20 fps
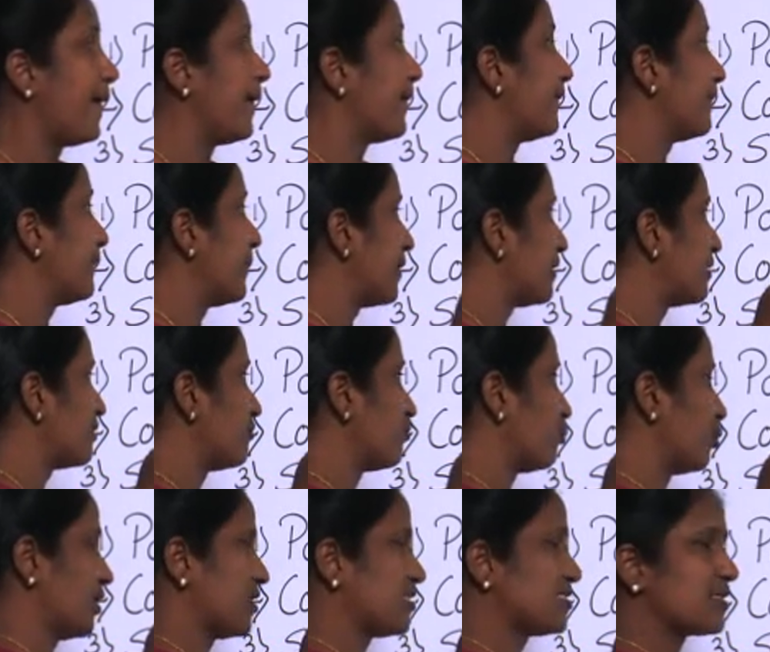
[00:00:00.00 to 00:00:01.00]
But
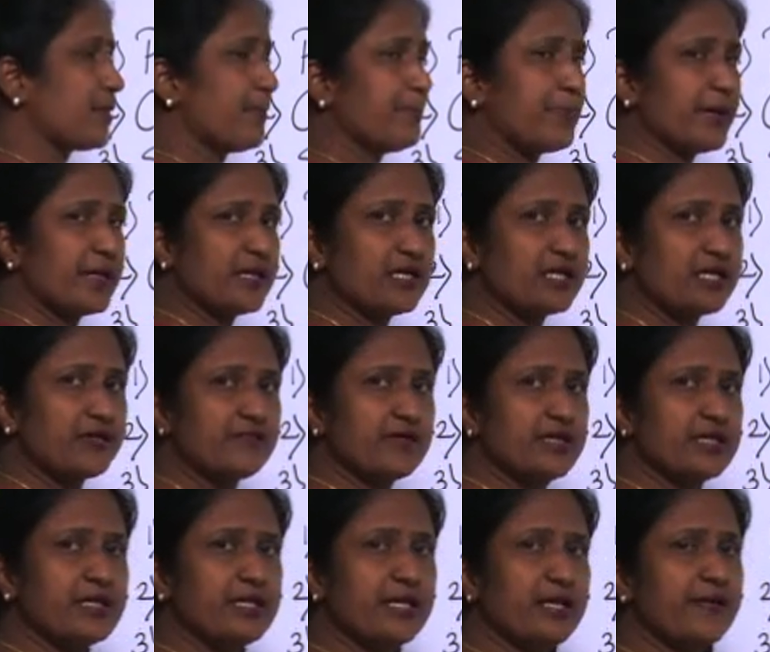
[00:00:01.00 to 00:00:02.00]
what is comparative
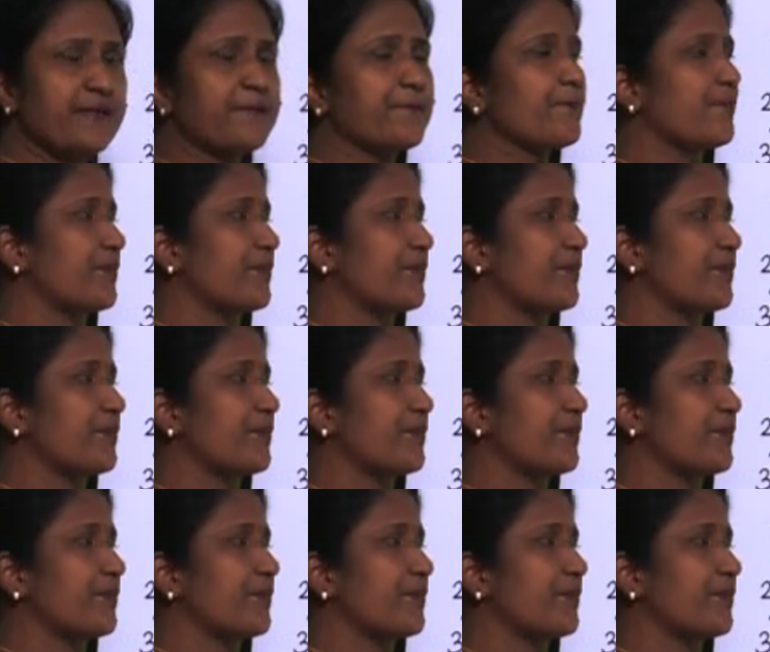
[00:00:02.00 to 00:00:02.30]
degree?